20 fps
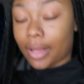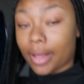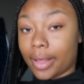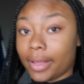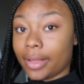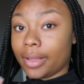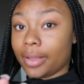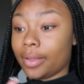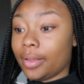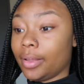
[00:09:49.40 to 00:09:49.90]

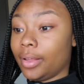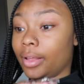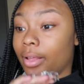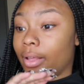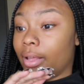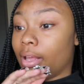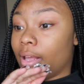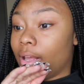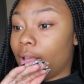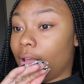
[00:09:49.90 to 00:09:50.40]
Like,
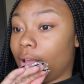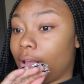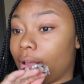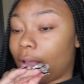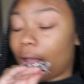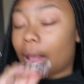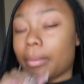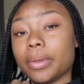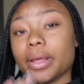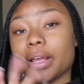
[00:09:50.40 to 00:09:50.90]

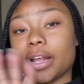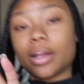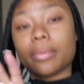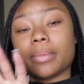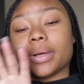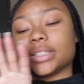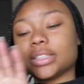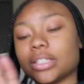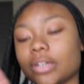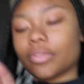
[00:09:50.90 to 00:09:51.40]
I'm looking at
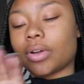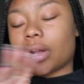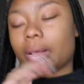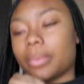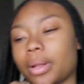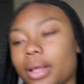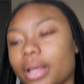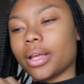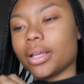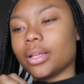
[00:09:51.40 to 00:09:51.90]
myself and
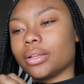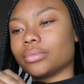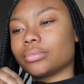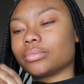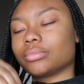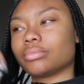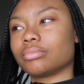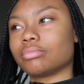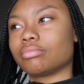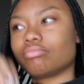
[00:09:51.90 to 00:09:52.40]
I'm like,
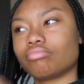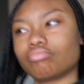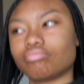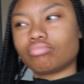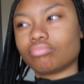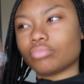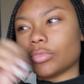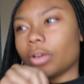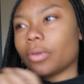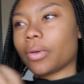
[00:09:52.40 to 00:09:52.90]

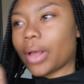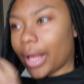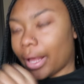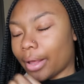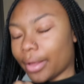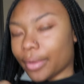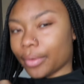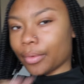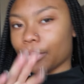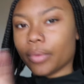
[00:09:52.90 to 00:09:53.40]

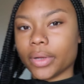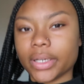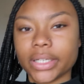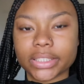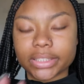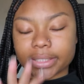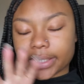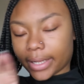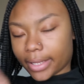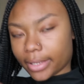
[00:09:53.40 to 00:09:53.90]
okay, where
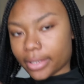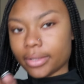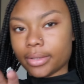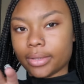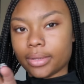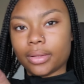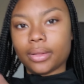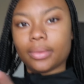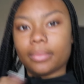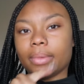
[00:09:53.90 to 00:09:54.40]
is it?
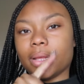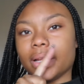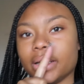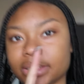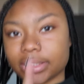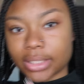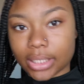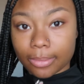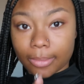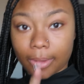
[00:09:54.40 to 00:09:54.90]
And
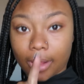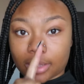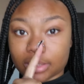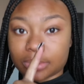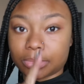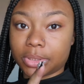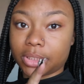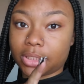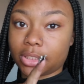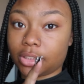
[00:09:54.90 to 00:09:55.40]
it's the lip gloss
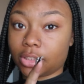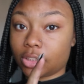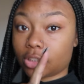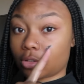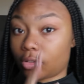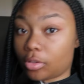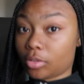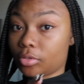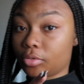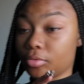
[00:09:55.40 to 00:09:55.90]
missing,
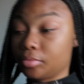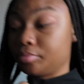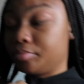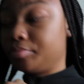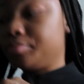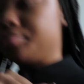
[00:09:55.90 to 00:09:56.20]
so hold on.